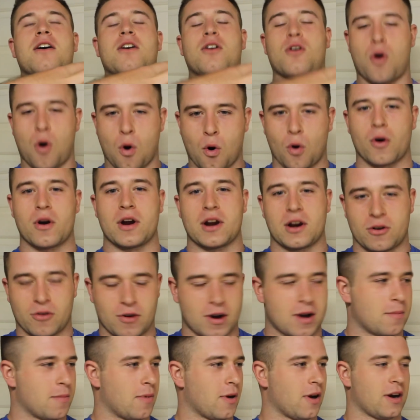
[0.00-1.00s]
Corey
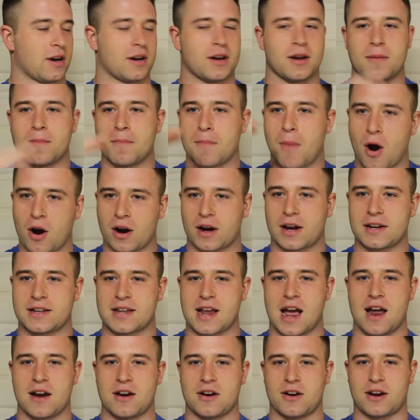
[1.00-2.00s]
Greenberg. Mark it
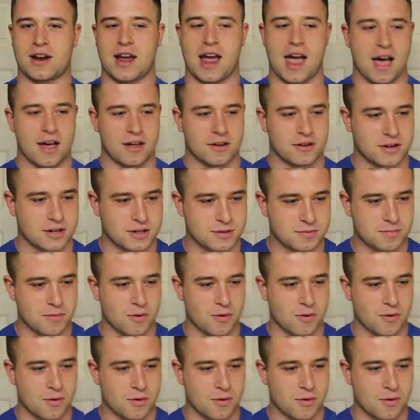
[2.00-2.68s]
down in your calendars,